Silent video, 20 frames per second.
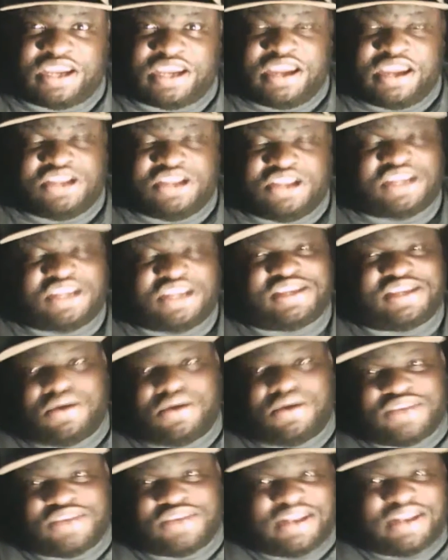Just go
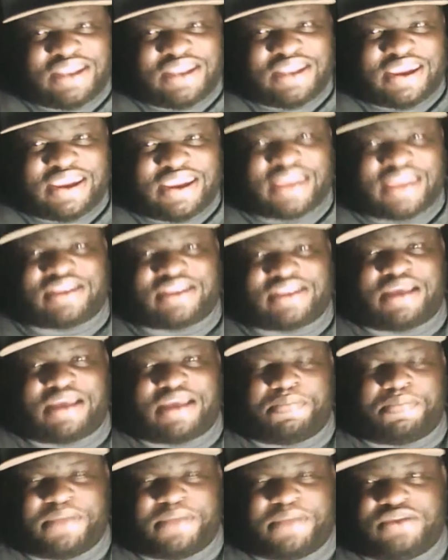to the link at the top of
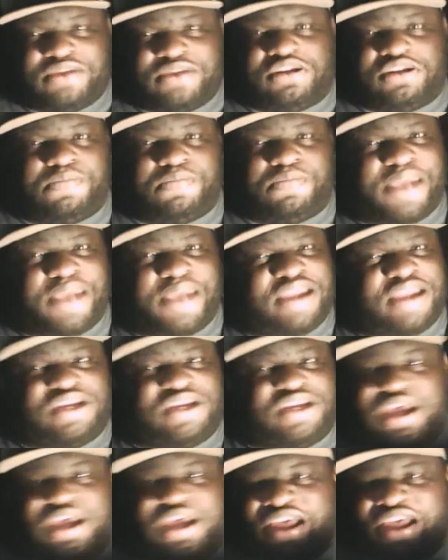my YouTube page.
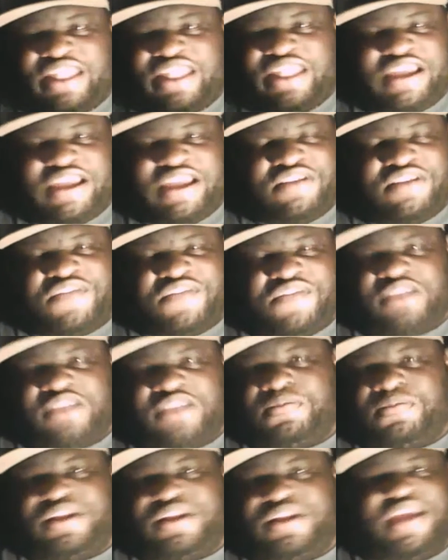Click on the
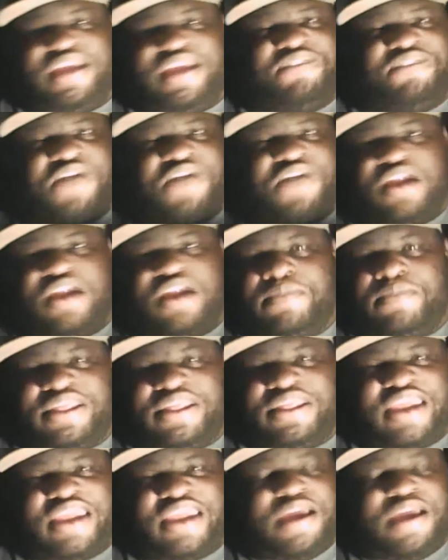Facebook link. Follow me
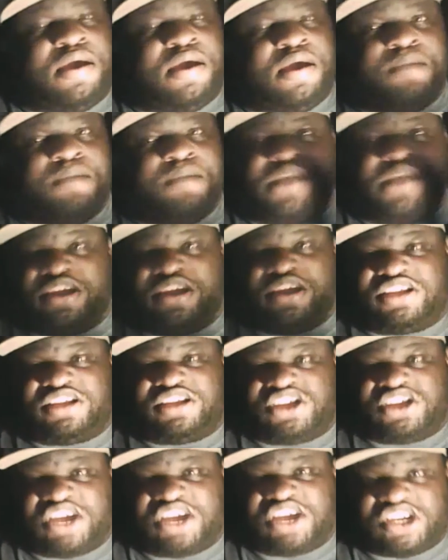there. Make your
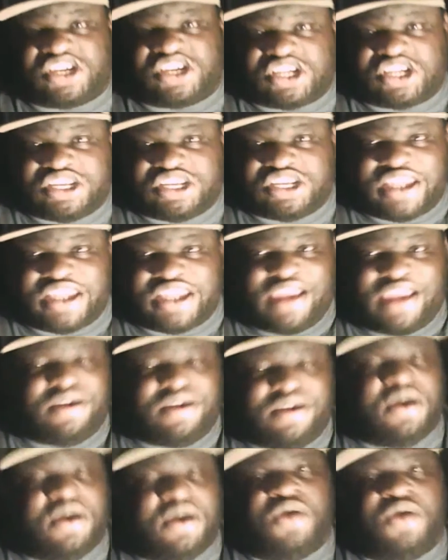suggestions there.
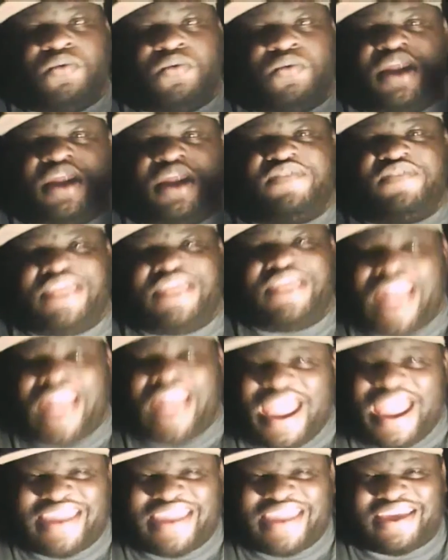Whatever you
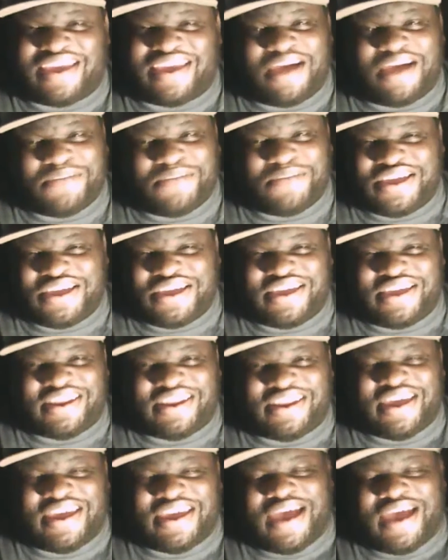like, I'm good.
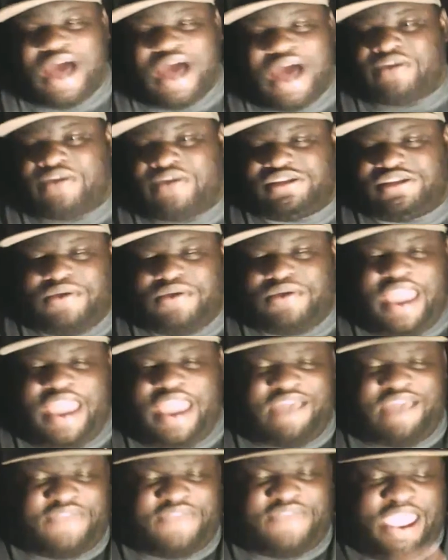I also
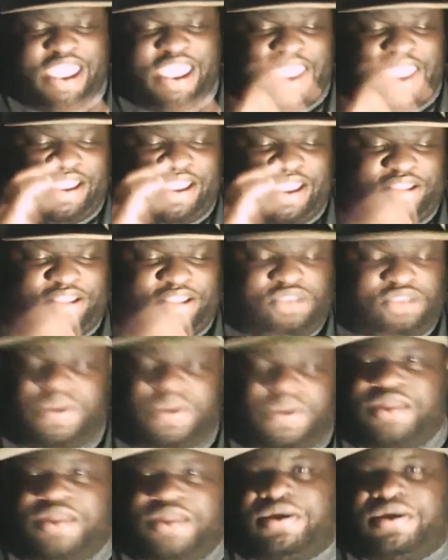have a
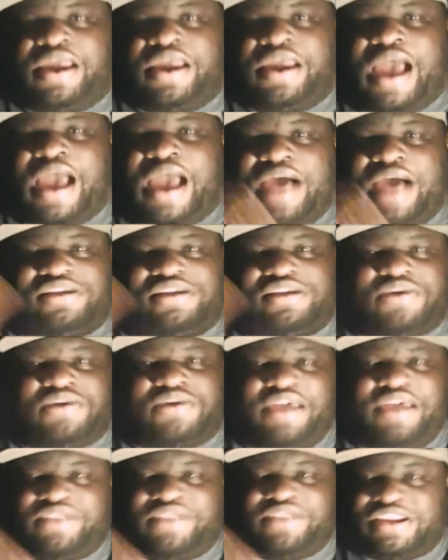Twitter. I also
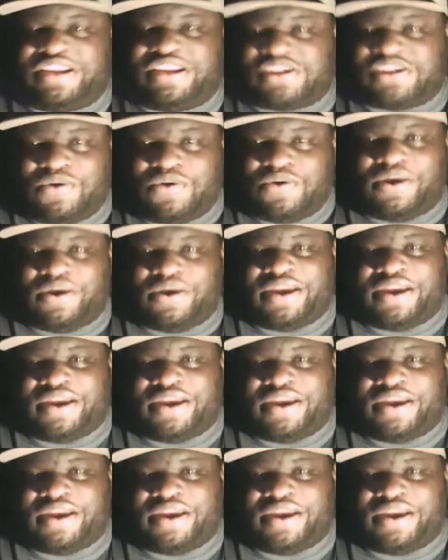have a Discord.